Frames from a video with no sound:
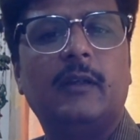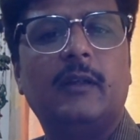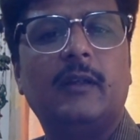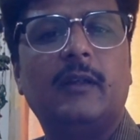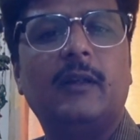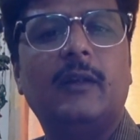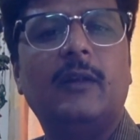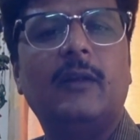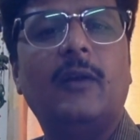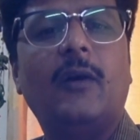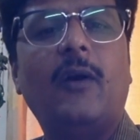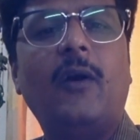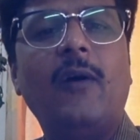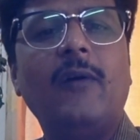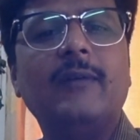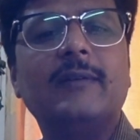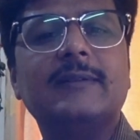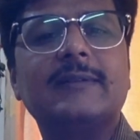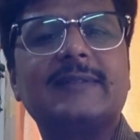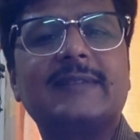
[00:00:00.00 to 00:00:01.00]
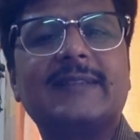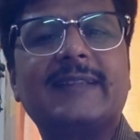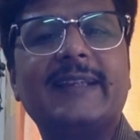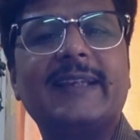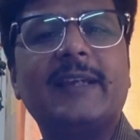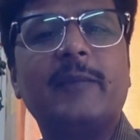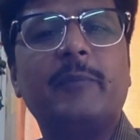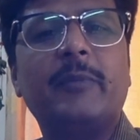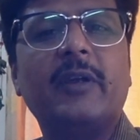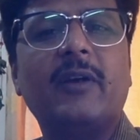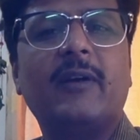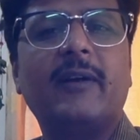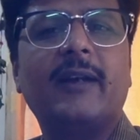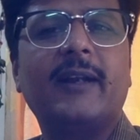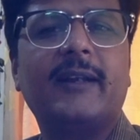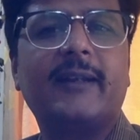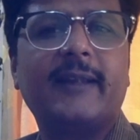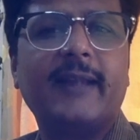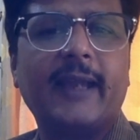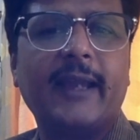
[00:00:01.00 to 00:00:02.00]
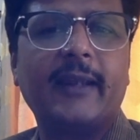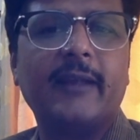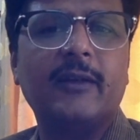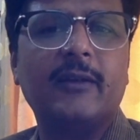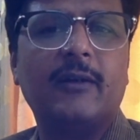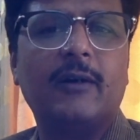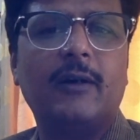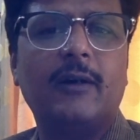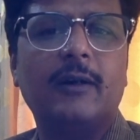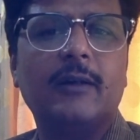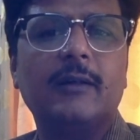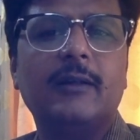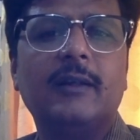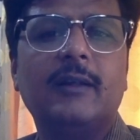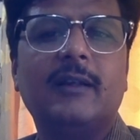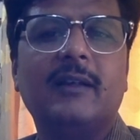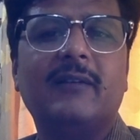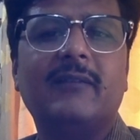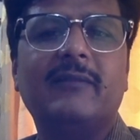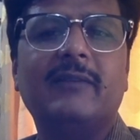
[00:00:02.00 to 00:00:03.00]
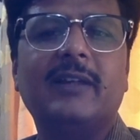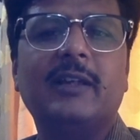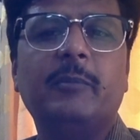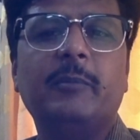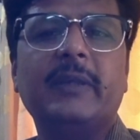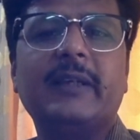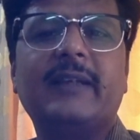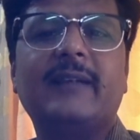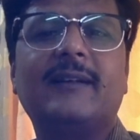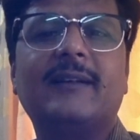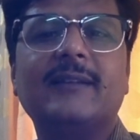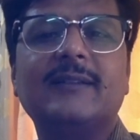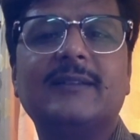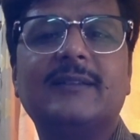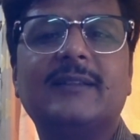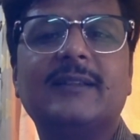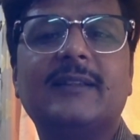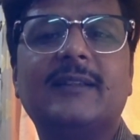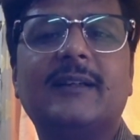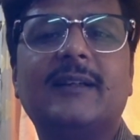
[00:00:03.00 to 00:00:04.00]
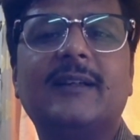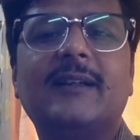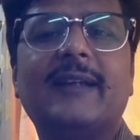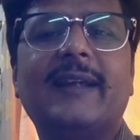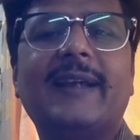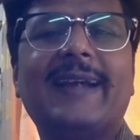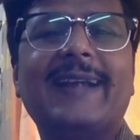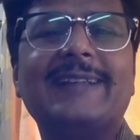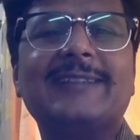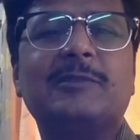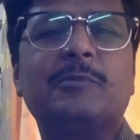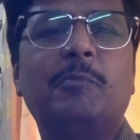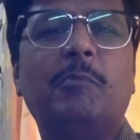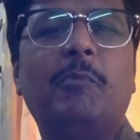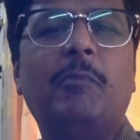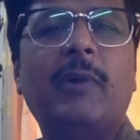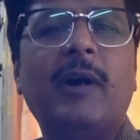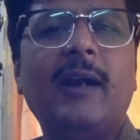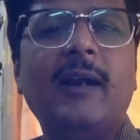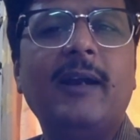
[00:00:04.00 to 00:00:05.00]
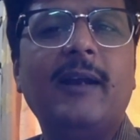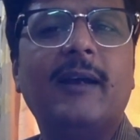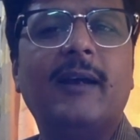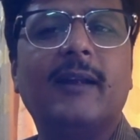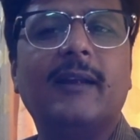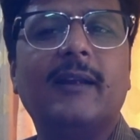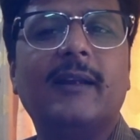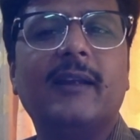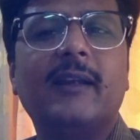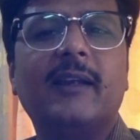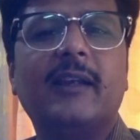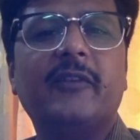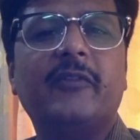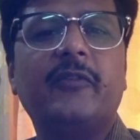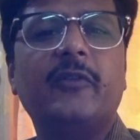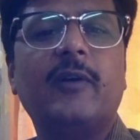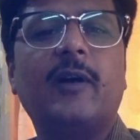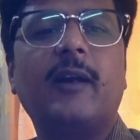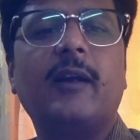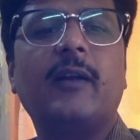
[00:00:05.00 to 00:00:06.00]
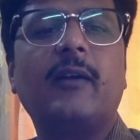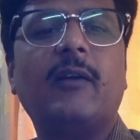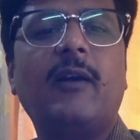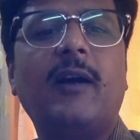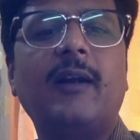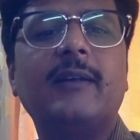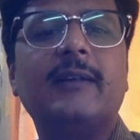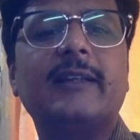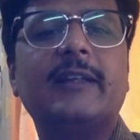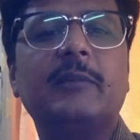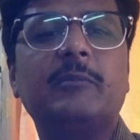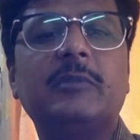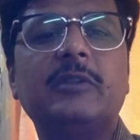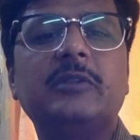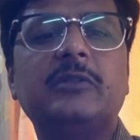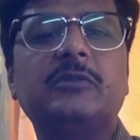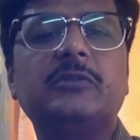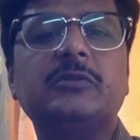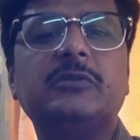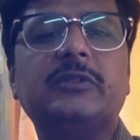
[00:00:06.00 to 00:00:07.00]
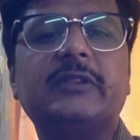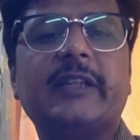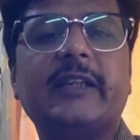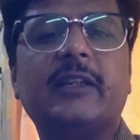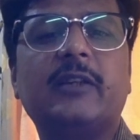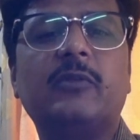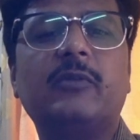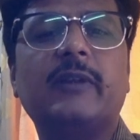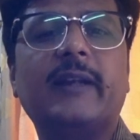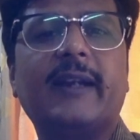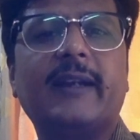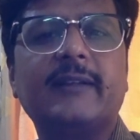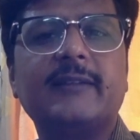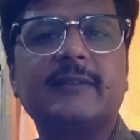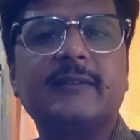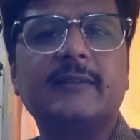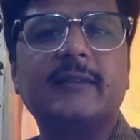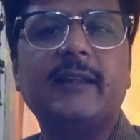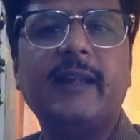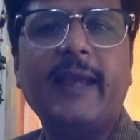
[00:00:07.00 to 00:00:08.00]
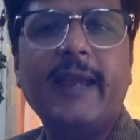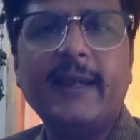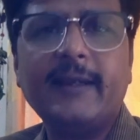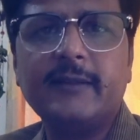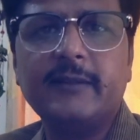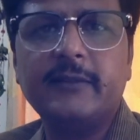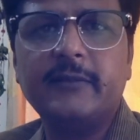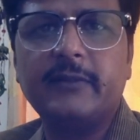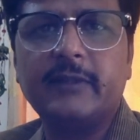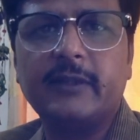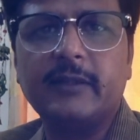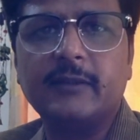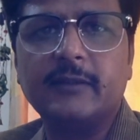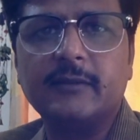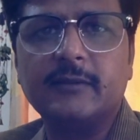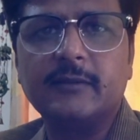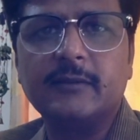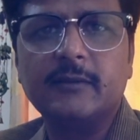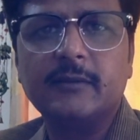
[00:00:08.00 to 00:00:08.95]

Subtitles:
Long stay beyond a tenure will be considered as burden if you are not able to take over additional activities